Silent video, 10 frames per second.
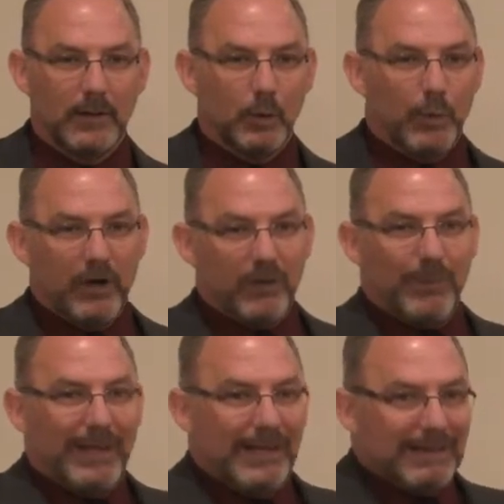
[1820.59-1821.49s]
We are to
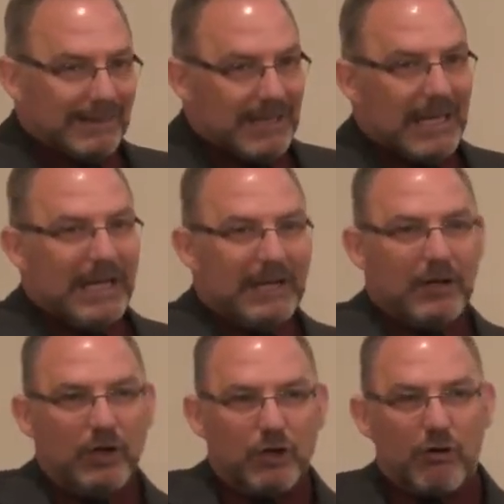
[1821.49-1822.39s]
be
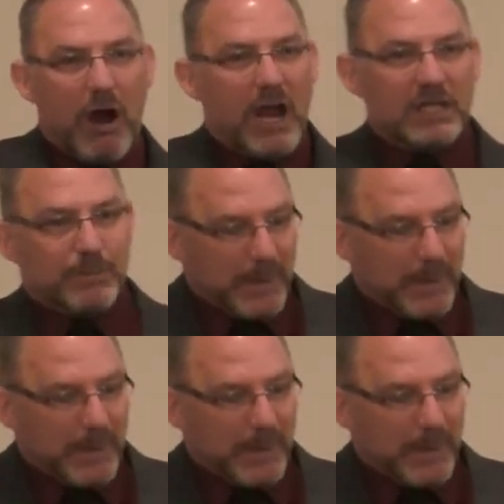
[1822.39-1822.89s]
like Christ,